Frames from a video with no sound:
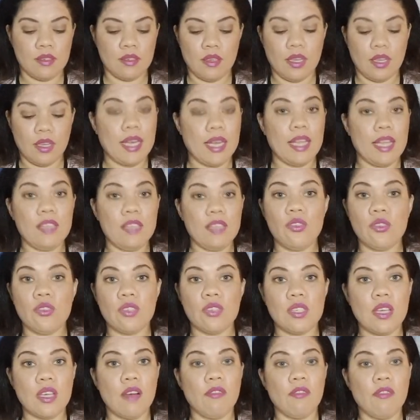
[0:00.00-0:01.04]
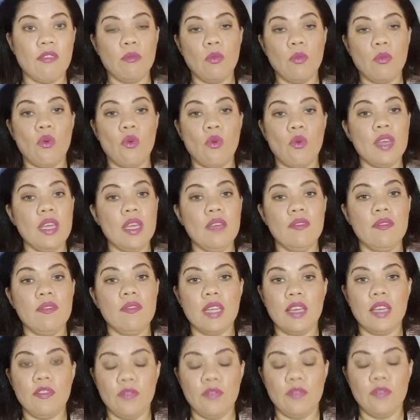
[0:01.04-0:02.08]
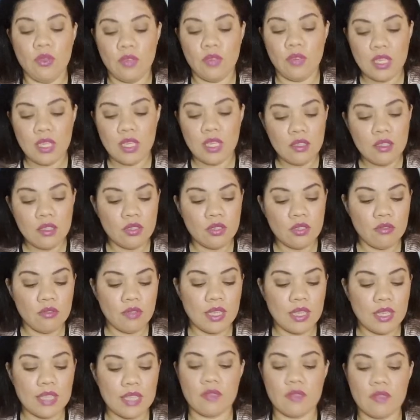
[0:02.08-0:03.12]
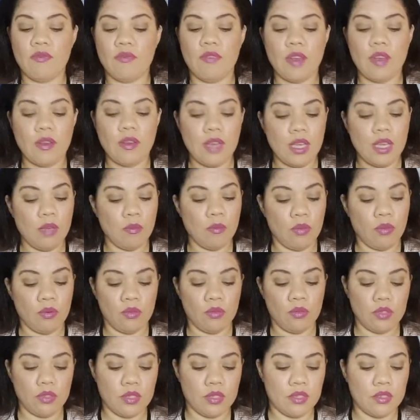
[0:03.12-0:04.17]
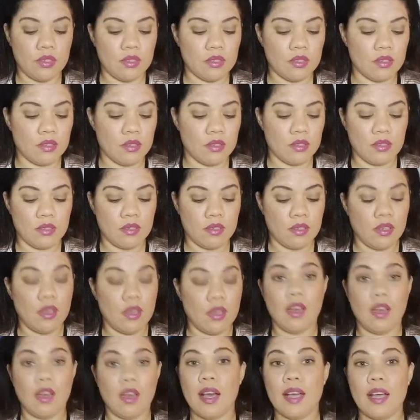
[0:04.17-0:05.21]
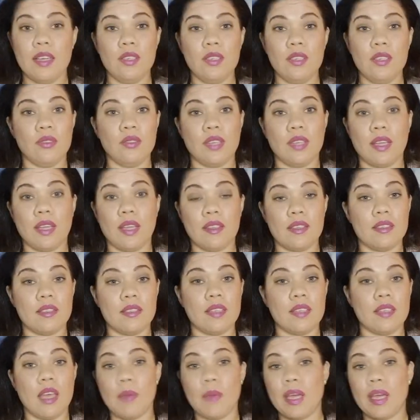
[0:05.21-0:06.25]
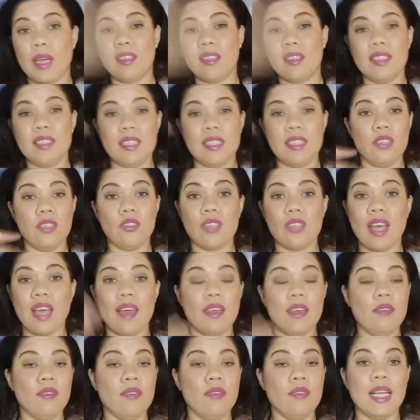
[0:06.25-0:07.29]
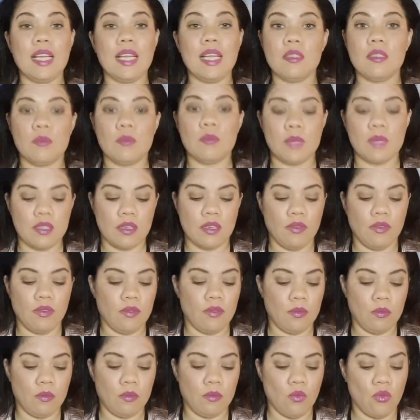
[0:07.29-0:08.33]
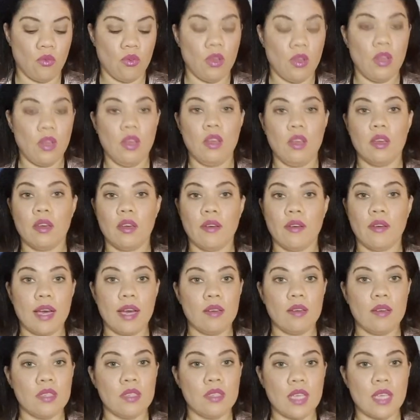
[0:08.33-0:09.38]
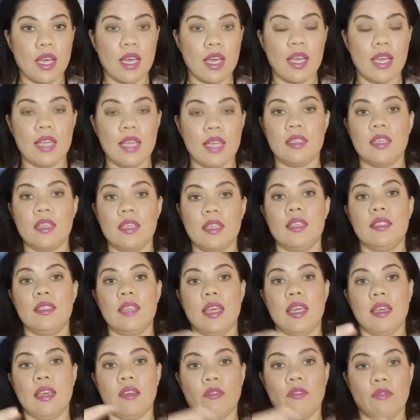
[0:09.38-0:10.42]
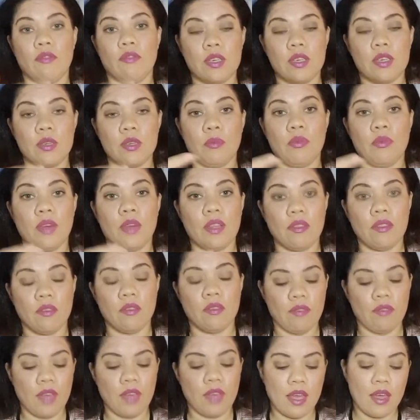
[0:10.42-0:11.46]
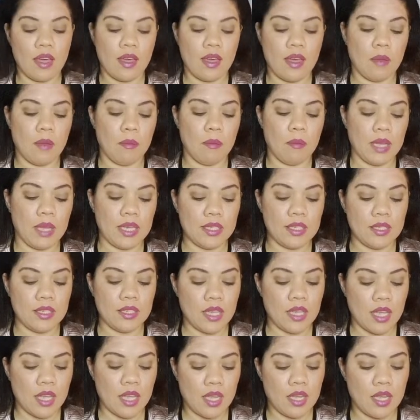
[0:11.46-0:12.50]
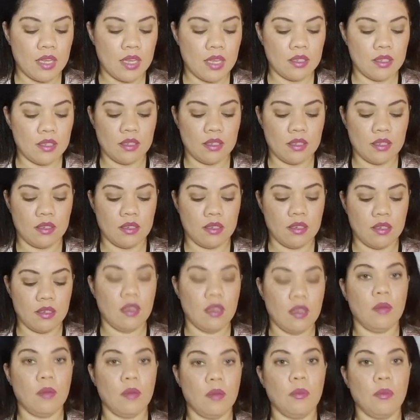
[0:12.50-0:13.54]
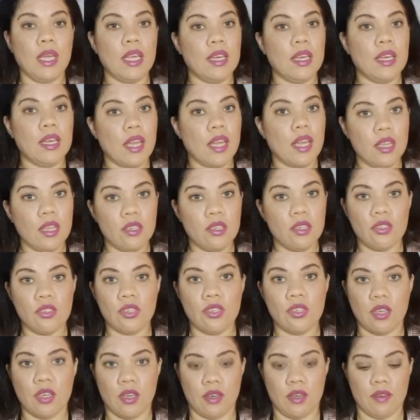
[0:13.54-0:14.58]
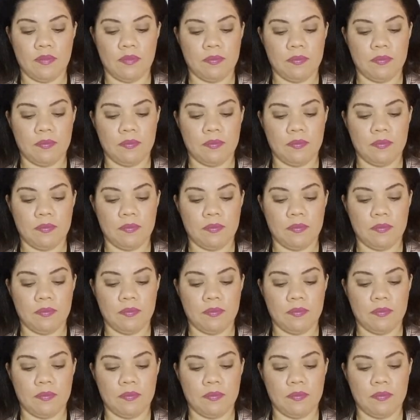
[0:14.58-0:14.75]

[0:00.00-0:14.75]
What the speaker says: Cleanse yourself more, even if you need to. That's very important. I do that the same. I even cleanse myself even more. Go outside, take a breath of air, meditate, be in nature.